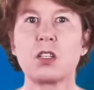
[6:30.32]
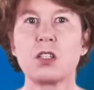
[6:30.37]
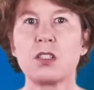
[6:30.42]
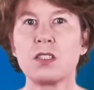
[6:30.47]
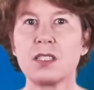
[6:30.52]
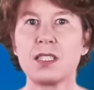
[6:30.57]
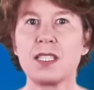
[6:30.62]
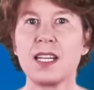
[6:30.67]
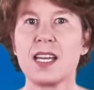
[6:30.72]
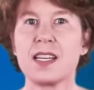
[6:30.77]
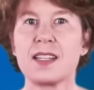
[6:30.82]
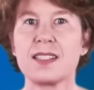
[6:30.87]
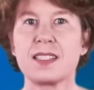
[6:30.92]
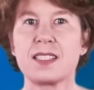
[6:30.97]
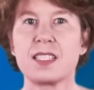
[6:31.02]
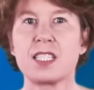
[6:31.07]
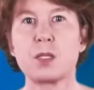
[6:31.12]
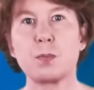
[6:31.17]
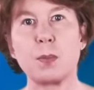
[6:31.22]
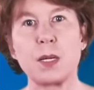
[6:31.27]
currently has a
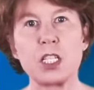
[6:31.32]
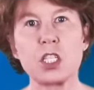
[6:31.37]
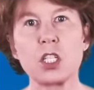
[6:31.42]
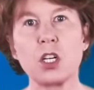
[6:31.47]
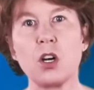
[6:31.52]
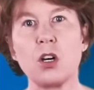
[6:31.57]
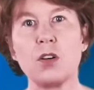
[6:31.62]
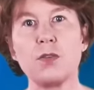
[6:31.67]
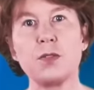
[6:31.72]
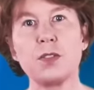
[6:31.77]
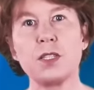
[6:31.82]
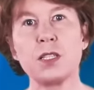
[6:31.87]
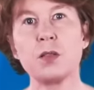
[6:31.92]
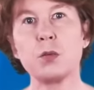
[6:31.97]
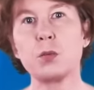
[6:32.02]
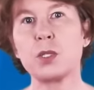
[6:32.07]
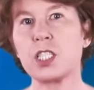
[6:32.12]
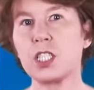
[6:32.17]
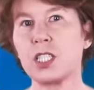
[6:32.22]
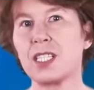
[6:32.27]
special offer
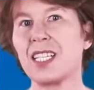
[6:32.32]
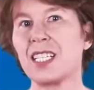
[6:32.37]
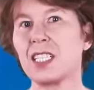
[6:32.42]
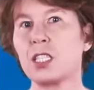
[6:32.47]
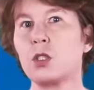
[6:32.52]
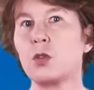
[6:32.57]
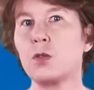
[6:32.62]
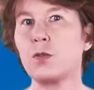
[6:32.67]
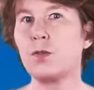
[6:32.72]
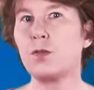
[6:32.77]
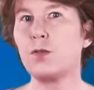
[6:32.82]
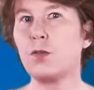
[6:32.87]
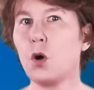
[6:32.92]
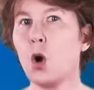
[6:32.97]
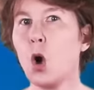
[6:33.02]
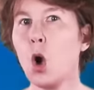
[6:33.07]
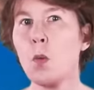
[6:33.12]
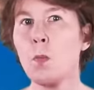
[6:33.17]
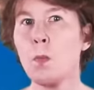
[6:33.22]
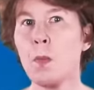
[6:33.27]
which will get you
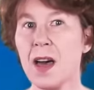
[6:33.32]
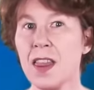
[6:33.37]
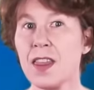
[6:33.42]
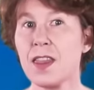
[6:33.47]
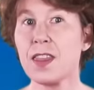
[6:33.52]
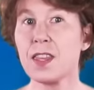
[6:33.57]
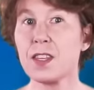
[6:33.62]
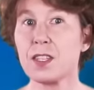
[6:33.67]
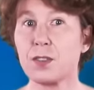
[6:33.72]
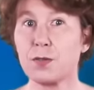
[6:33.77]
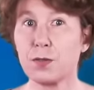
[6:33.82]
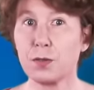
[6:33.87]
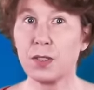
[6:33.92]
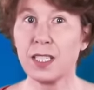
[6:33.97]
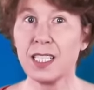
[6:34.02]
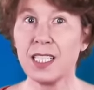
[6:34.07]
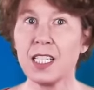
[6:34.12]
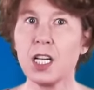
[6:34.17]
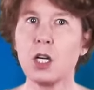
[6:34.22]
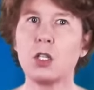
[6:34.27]
4 months
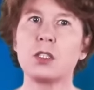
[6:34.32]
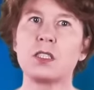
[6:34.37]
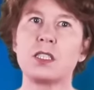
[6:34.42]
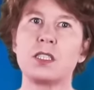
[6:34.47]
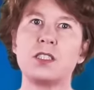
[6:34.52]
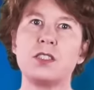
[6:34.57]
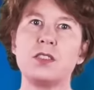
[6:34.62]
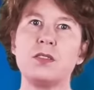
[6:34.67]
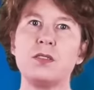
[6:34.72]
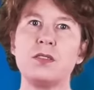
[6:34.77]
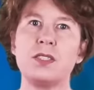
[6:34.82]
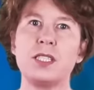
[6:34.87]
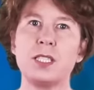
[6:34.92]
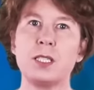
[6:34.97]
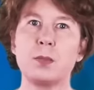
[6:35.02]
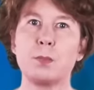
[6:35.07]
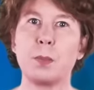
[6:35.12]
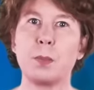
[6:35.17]
free on a 2-year